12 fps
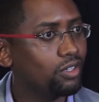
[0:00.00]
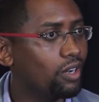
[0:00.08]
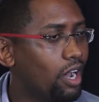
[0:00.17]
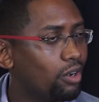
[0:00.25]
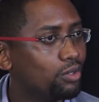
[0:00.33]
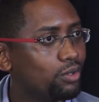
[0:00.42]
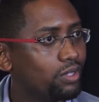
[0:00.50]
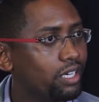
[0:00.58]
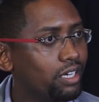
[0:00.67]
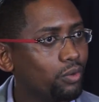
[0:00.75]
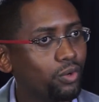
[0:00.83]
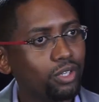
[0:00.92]
How do
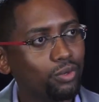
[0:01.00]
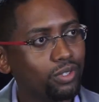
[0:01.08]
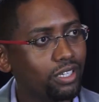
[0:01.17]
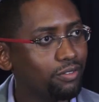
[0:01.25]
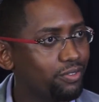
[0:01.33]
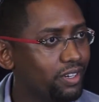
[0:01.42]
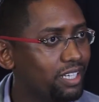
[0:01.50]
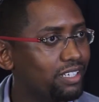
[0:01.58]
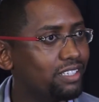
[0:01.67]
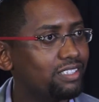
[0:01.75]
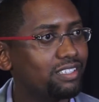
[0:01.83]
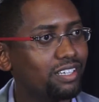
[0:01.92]
they work with their
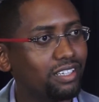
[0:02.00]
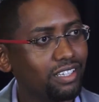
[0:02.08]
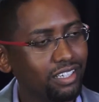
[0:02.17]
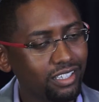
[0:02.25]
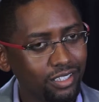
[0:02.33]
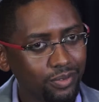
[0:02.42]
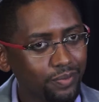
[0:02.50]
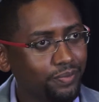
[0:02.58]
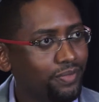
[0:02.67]
friends and their,